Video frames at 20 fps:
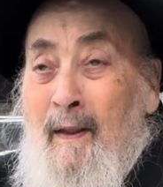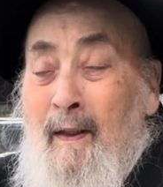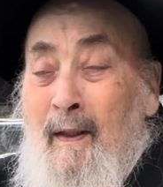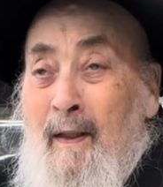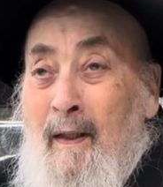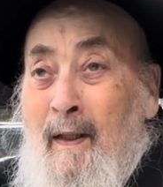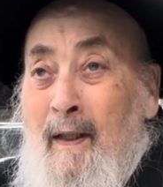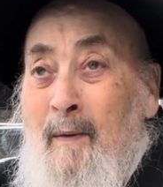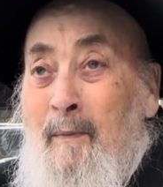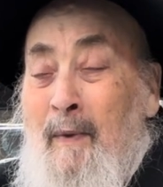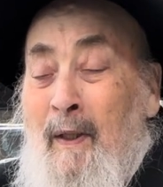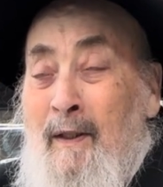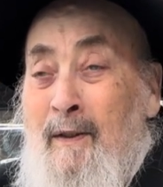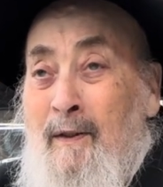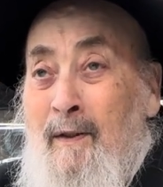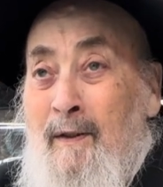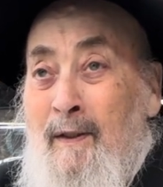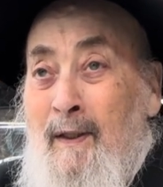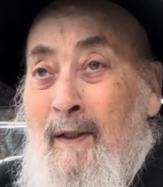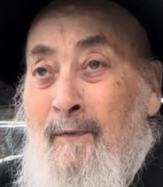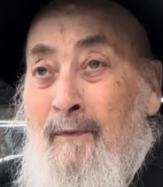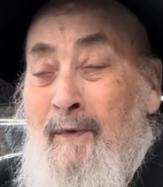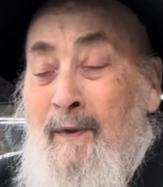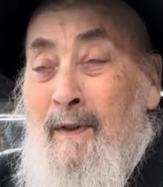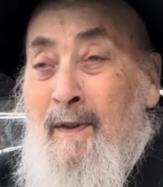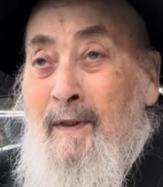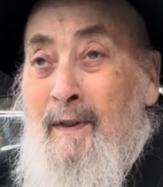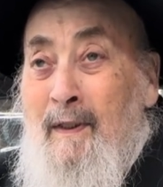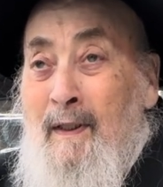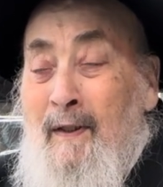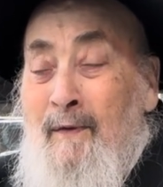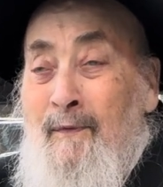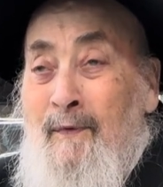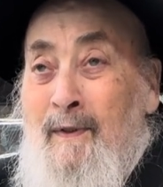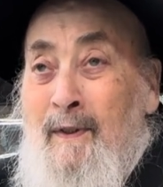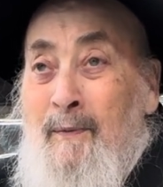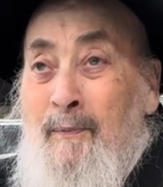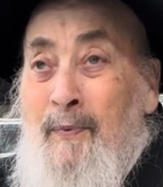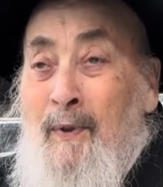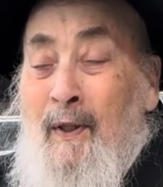It makes no difference if
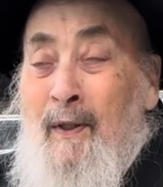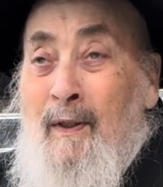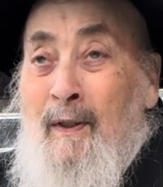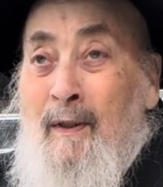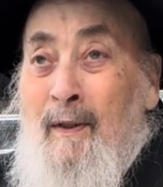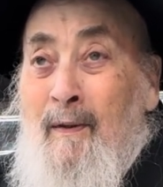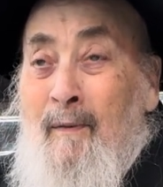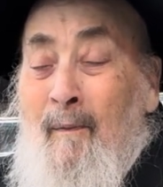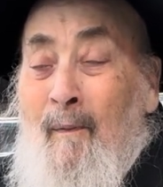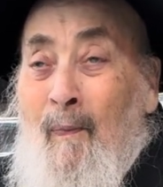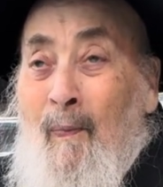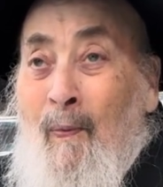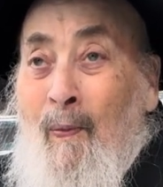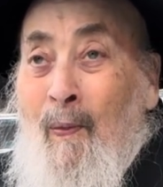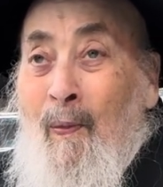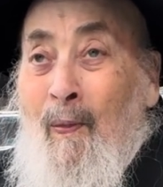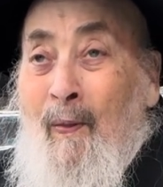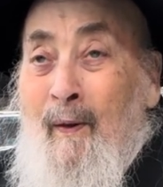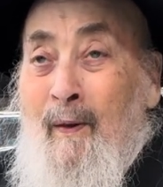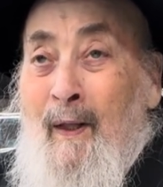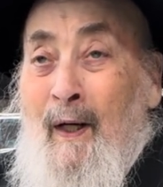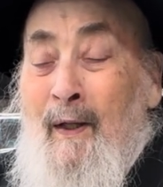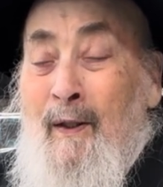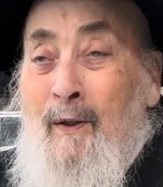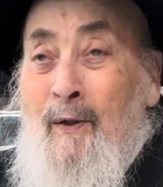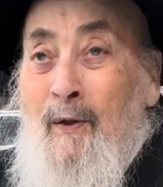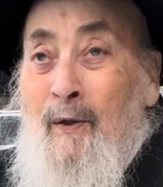it's a bracha that you